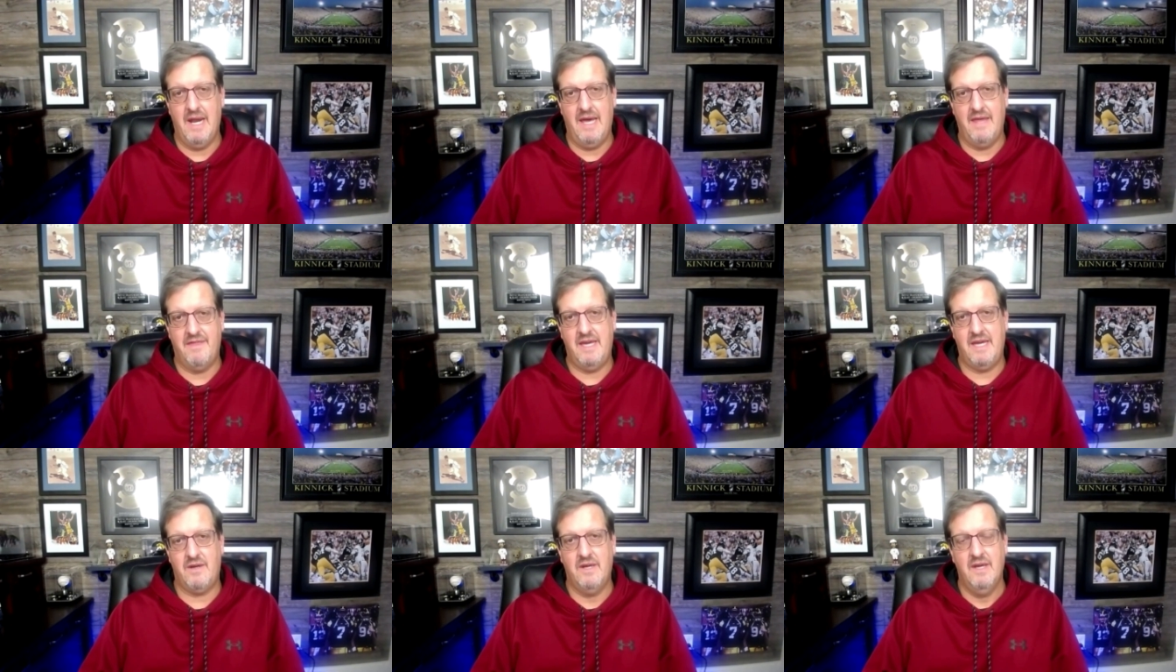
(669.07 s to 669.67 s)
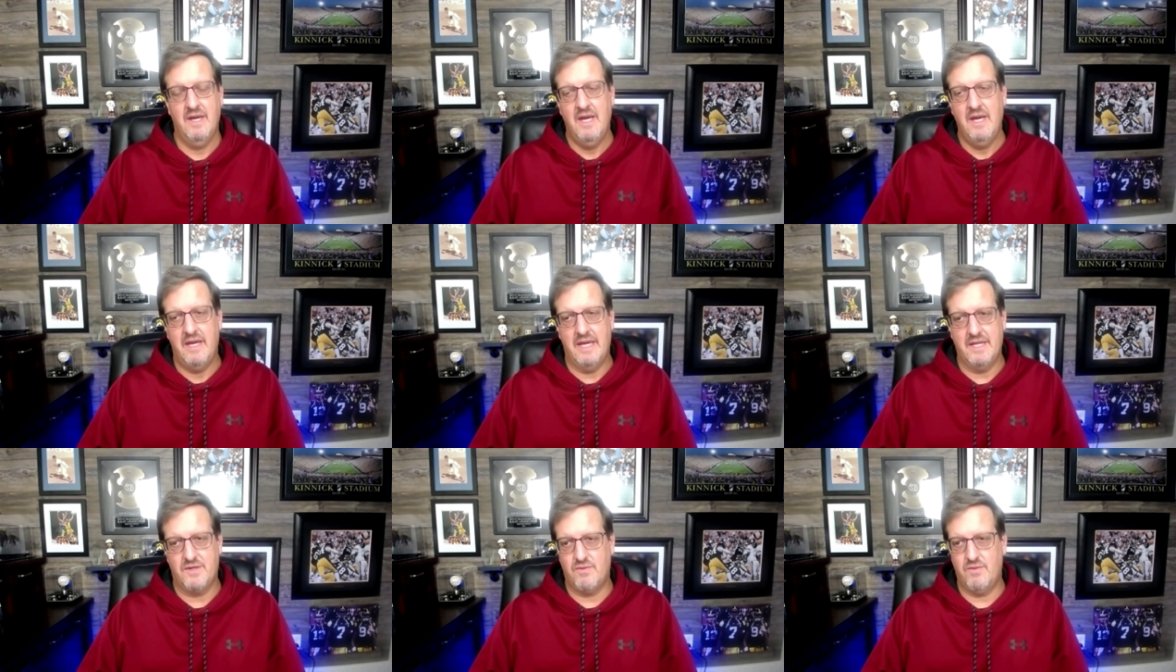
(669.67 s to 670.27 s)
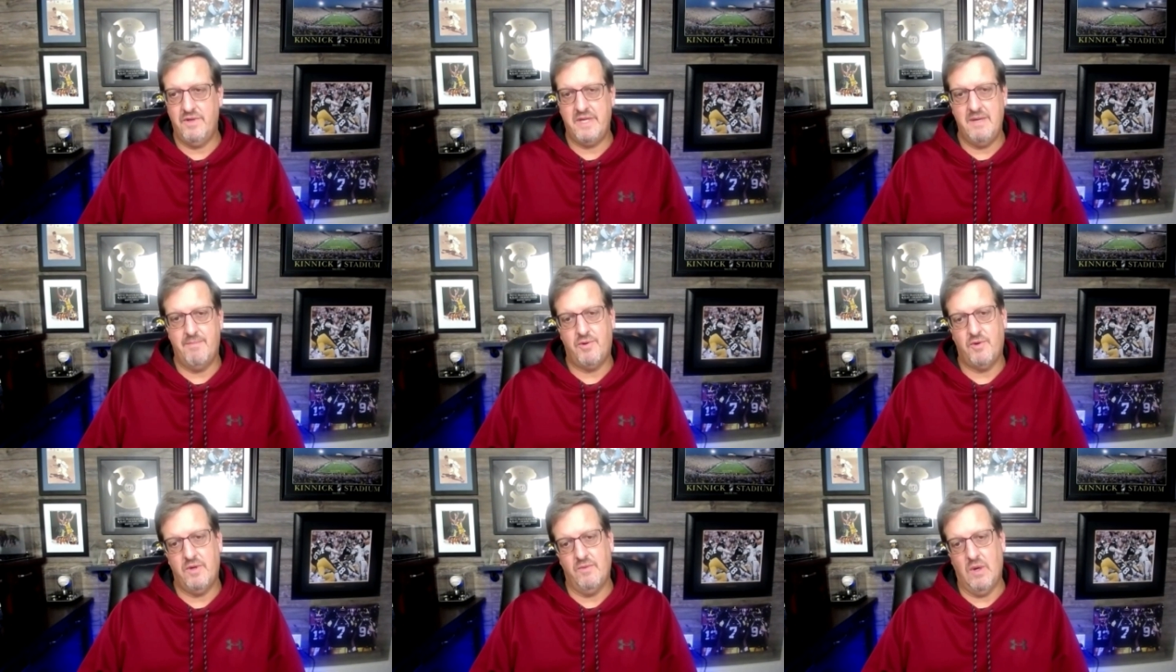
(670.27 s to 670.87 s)
And I think it's really
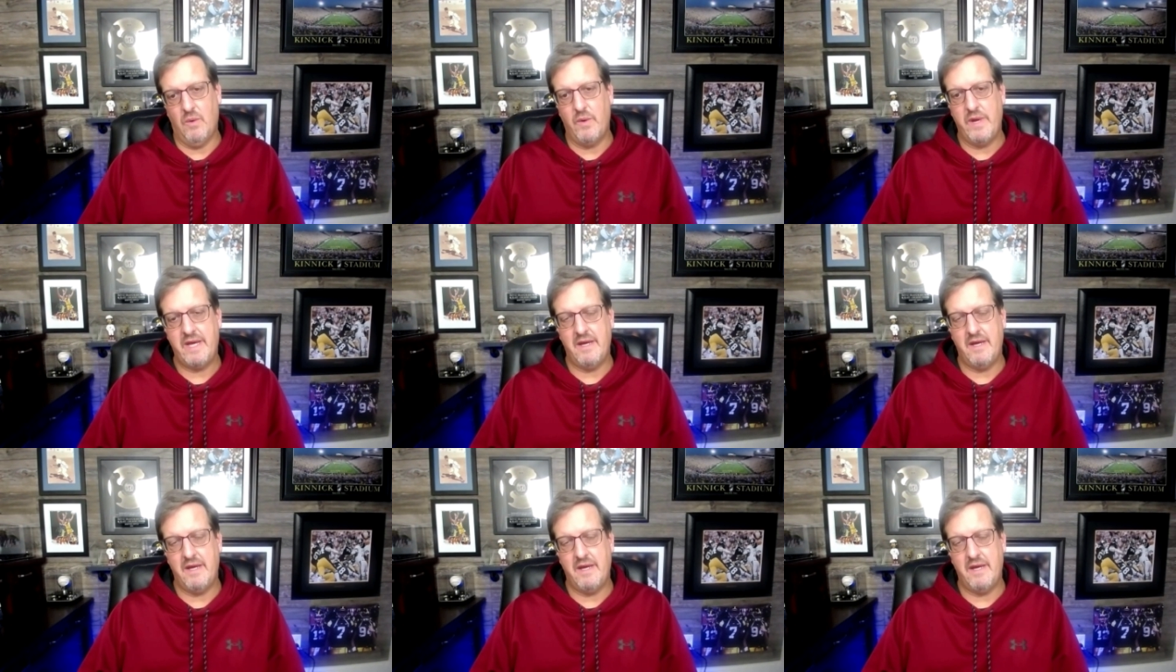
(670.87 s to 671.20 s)
important where we